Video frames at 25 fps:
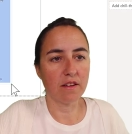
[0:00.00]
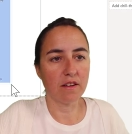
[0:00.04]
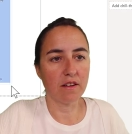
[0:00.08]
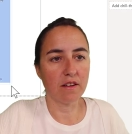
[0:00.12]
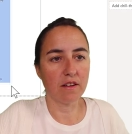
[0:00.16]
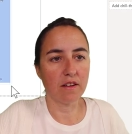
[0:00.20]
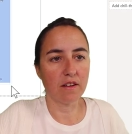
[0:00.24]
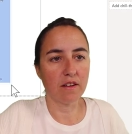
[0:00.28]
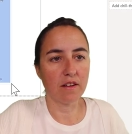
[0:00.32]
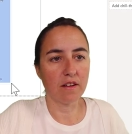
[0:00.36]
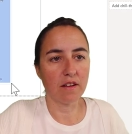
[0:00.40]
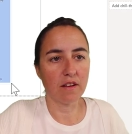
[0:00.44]

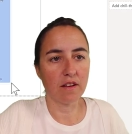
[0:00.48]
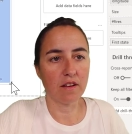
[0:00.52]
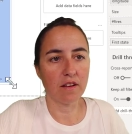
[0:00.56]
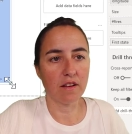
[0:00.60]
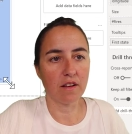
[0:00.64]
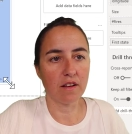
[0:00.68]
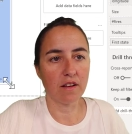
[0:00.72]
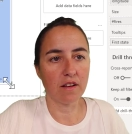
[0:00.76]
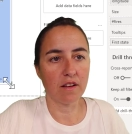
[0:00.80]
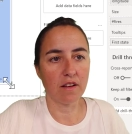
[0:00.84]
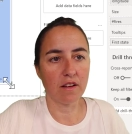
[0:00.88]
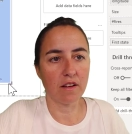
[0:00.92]

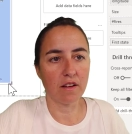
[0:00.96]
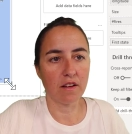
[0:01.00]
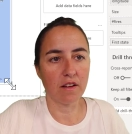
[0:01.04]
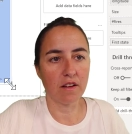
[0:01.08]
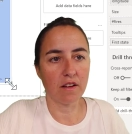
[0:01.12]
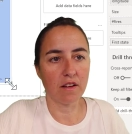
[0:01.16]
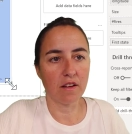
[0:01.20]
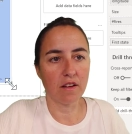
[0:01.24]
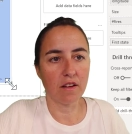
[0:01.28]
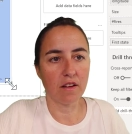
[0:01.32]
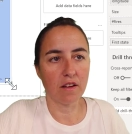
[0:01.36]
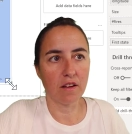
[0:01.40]

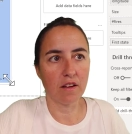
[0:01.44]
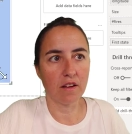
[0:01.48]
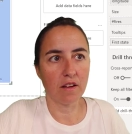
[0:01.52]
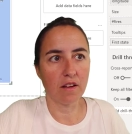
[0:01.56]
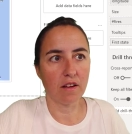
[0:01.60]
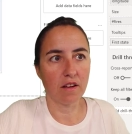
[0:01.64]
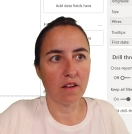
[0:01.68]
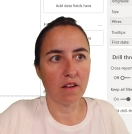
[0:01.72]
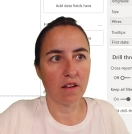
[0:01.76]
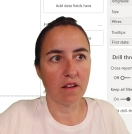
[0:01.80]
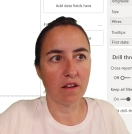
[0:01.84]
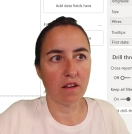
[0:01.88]

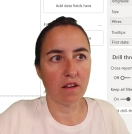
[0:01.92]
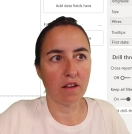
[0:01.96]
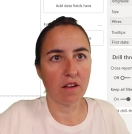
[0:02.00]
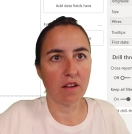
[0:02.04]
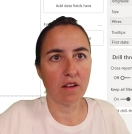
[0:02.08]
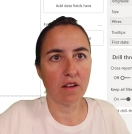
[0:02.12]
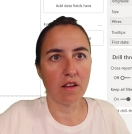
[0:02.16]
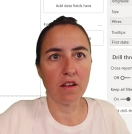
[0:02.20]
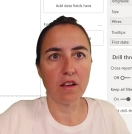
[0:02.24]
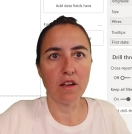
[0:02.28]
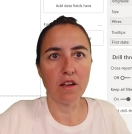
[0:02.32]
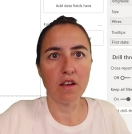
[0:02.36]

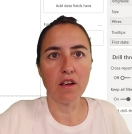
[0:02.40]
[no speech]